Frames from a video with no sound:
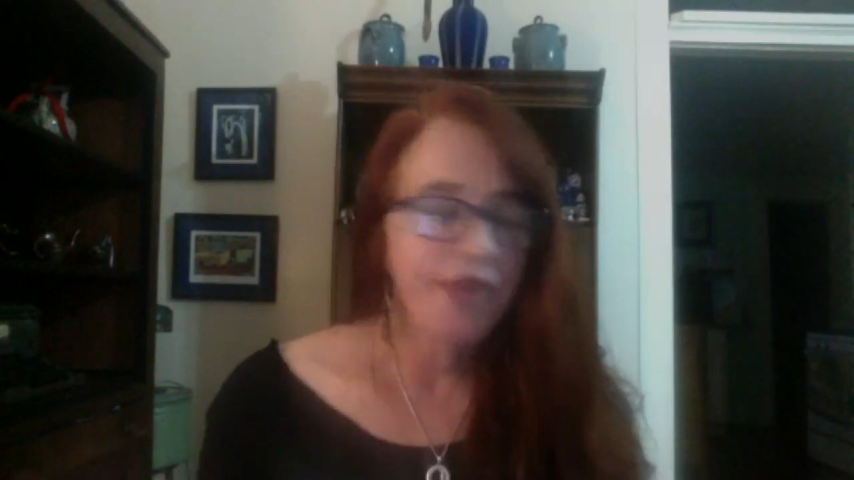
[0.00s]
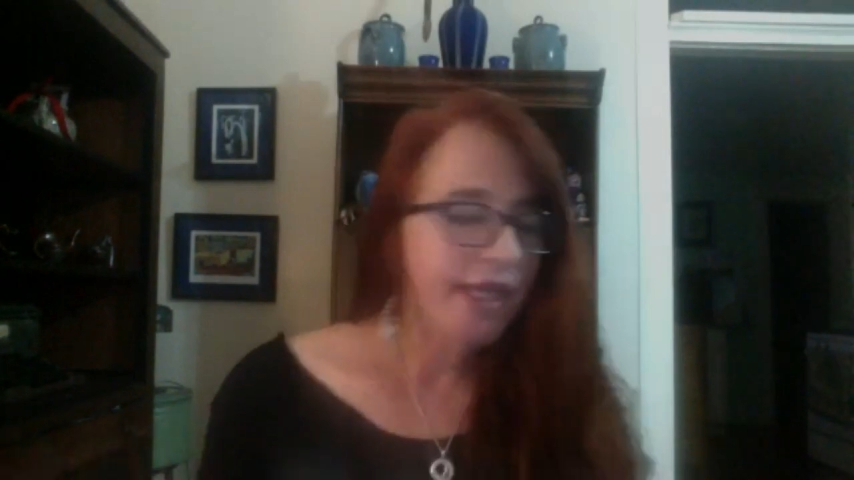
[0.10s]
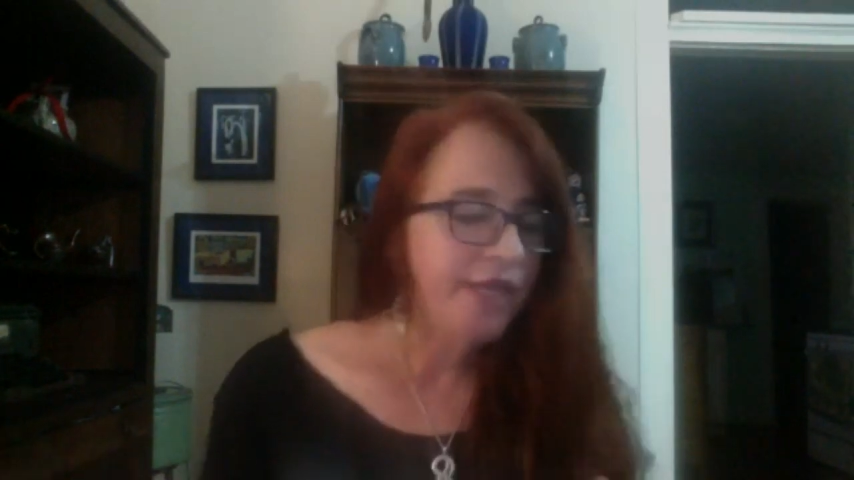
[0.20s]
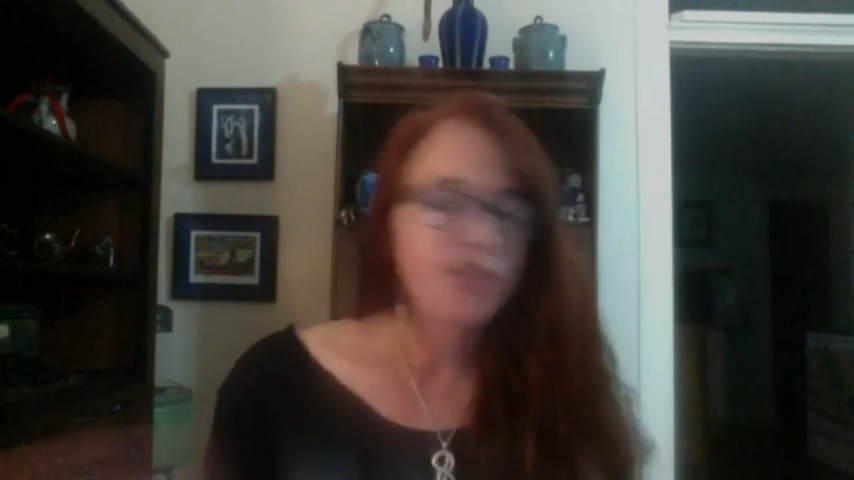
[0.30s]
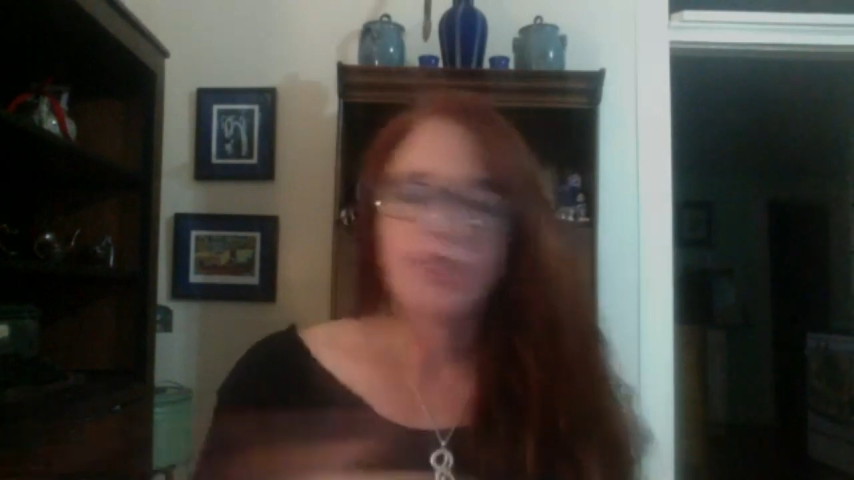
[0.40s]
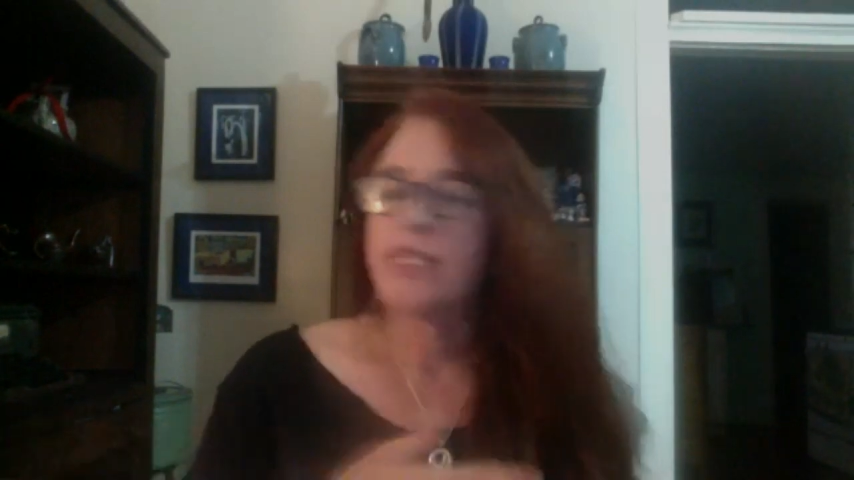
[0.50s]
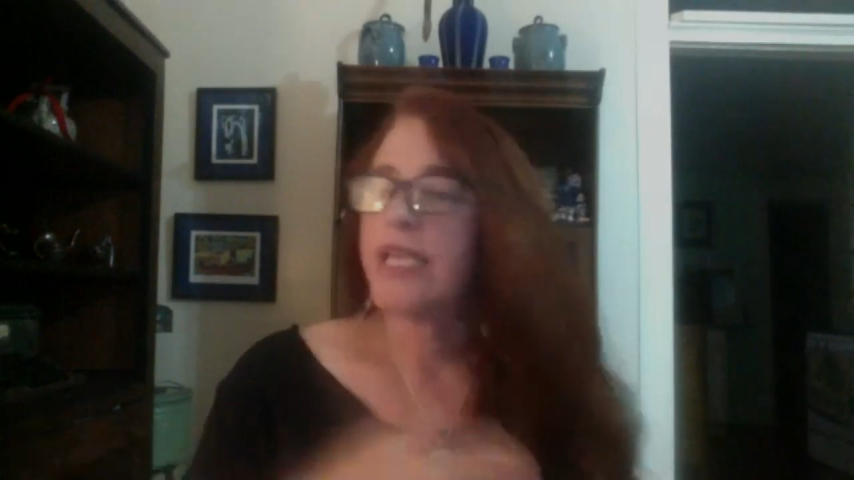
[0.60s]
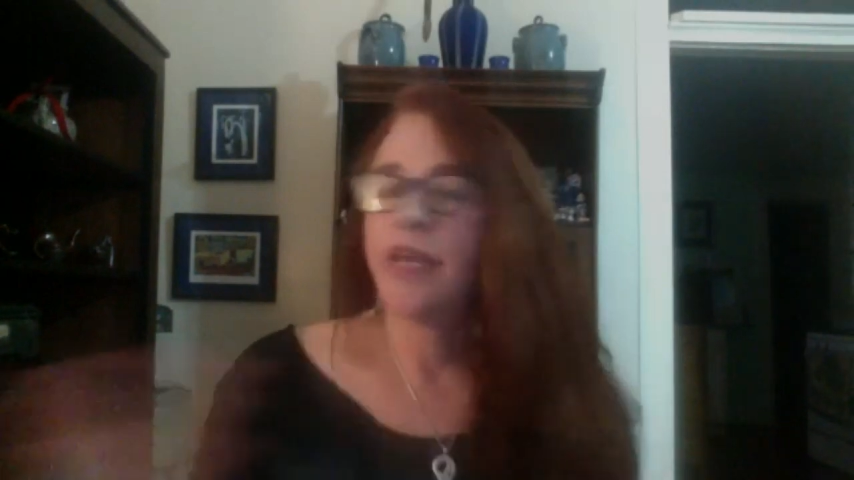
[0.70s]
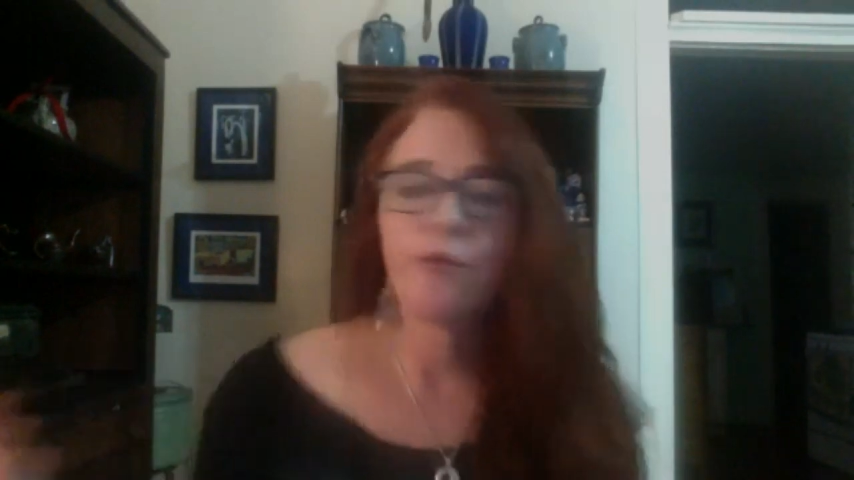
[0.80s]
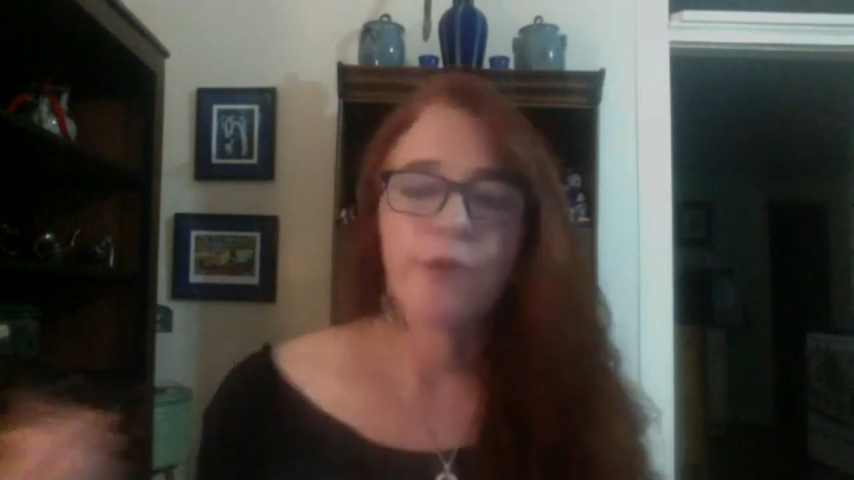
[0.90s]
they had just
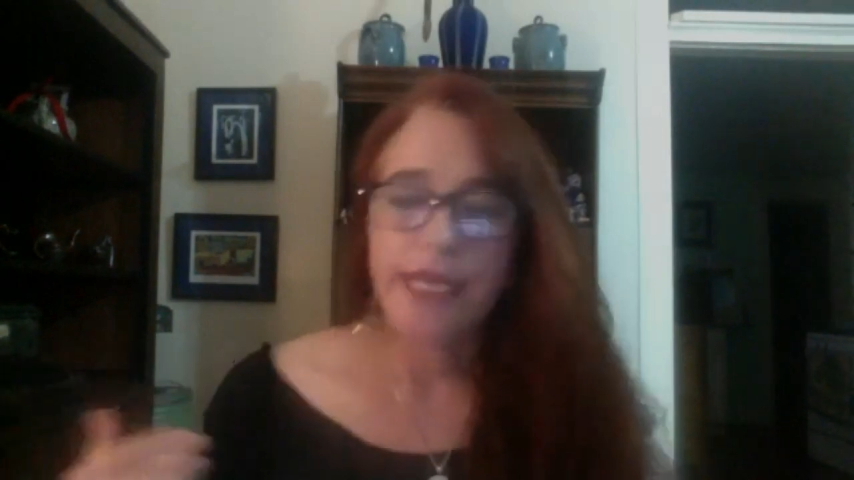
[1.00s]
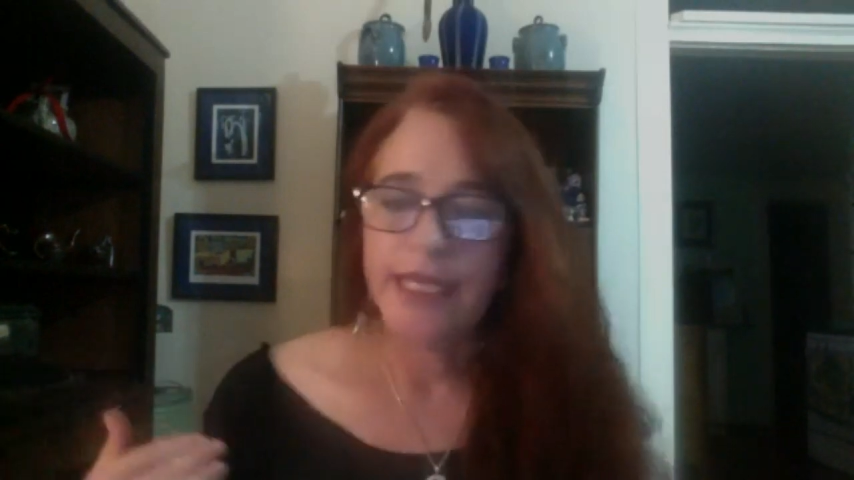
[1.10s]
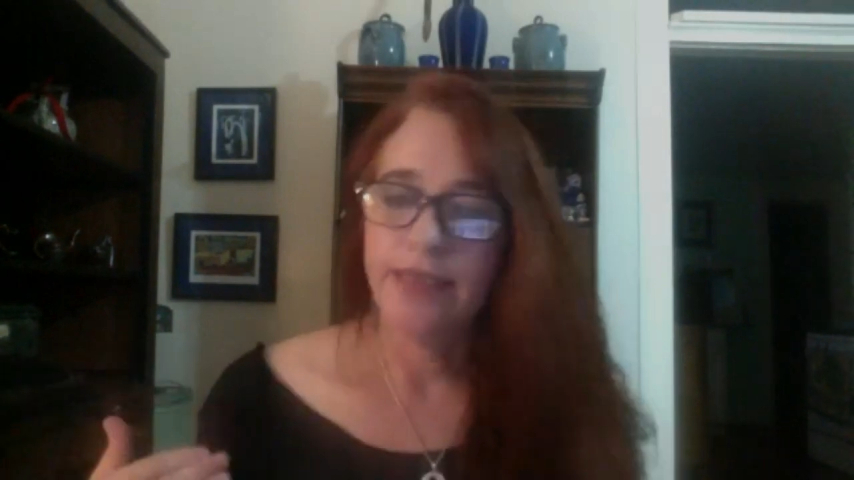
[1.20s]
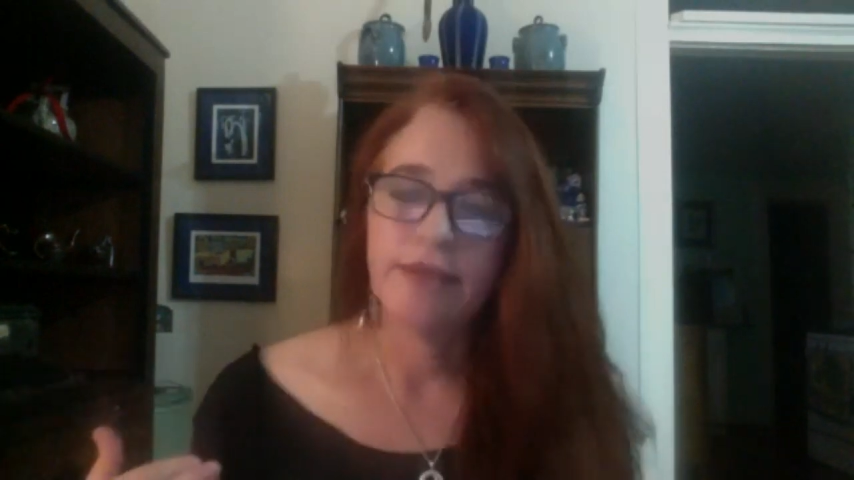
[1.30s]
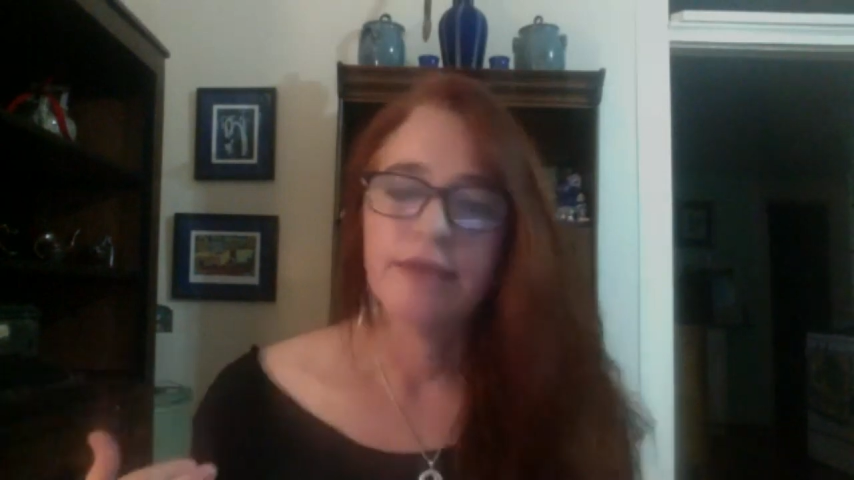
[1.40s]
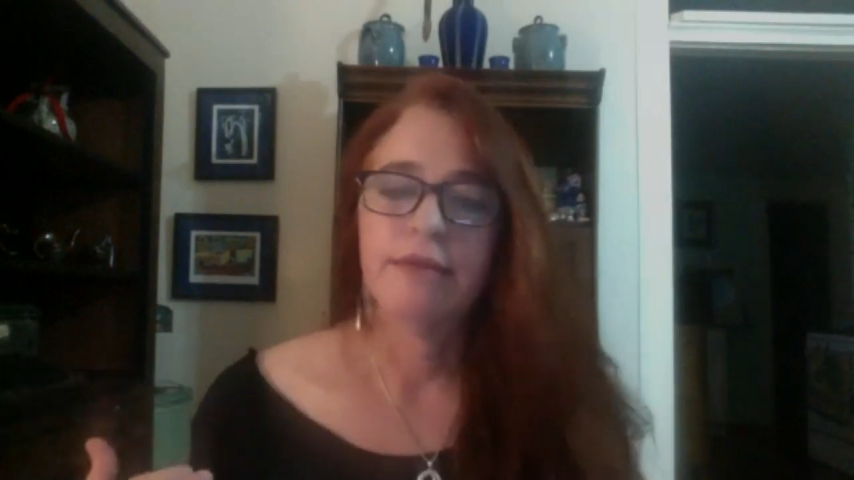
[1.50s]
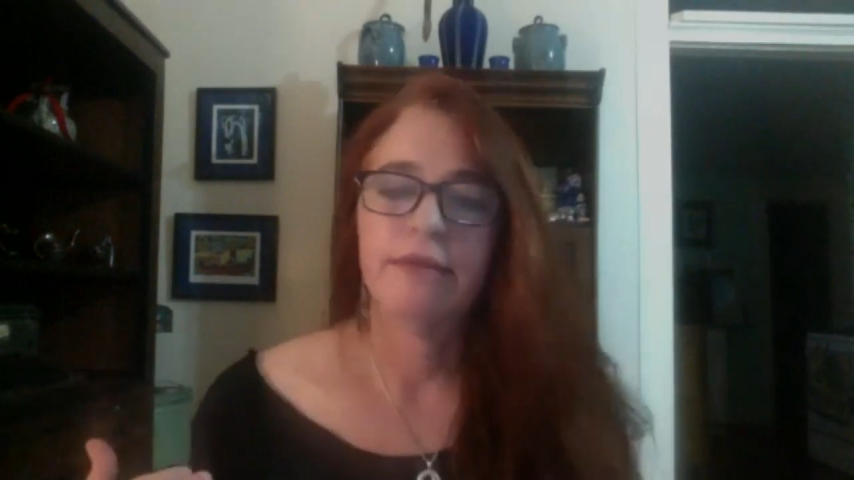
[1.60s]
had a raid.